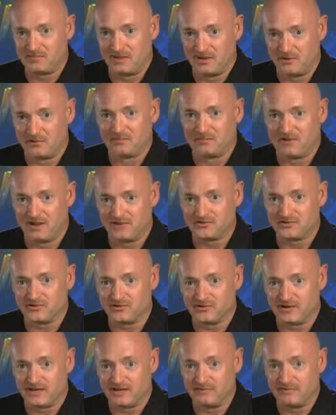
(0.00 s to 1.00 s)
peer
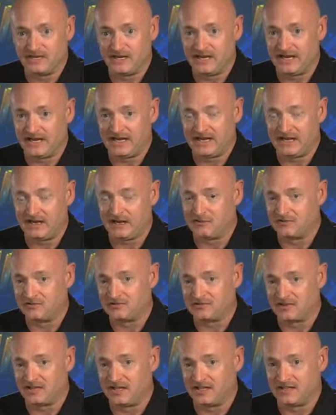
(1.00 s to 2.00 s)
pressure. I mean, I
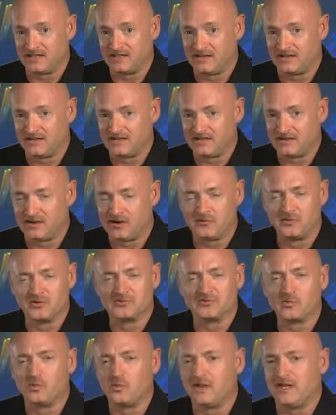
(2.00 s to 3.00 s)
would say,
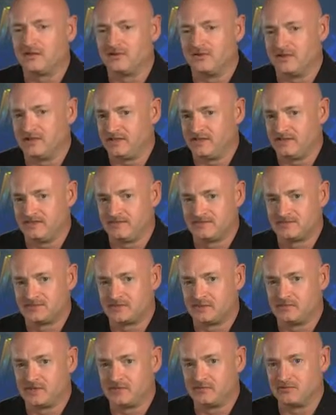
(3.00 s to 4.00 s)
almost weekly,
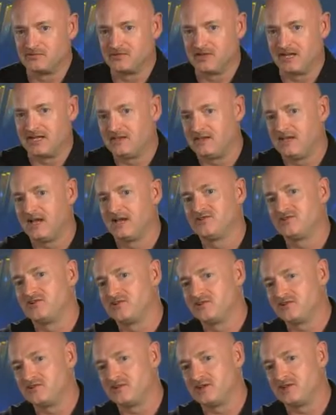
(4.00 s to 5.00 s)
somebody would say, you guys
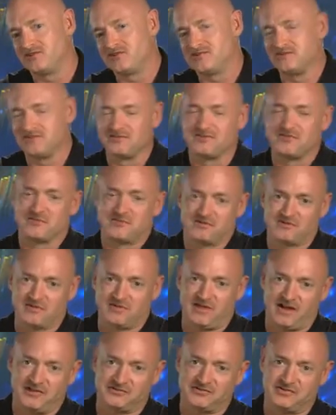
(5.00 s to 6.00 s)
should do this, you should switch
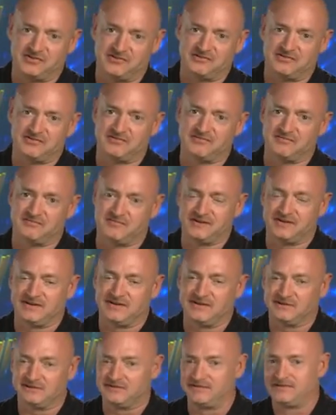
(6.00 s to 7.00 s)
classes, you
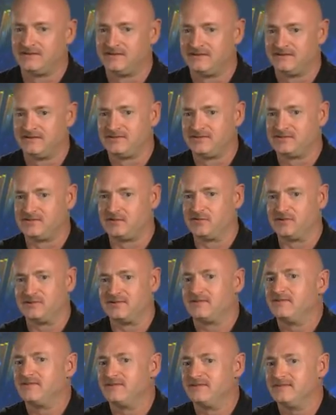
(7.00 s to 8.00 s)
know. So
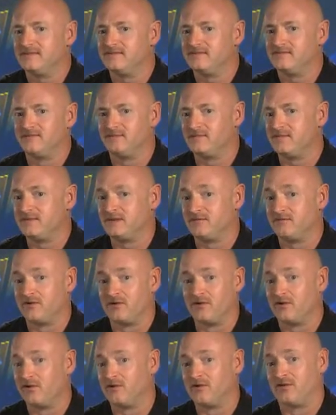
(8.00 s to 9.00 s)
we, you know,
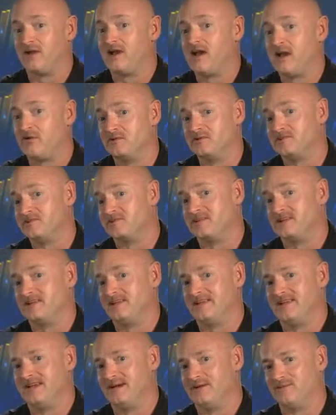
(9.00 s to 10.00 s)
very early on, we just
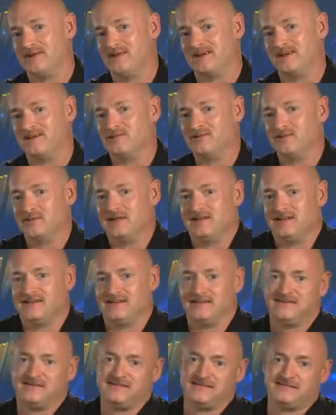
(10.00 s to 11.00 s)
said, no, we're not going to do that.
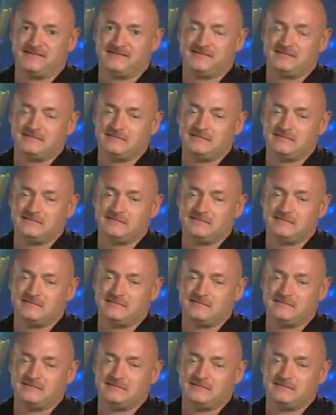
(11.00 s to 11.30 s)
I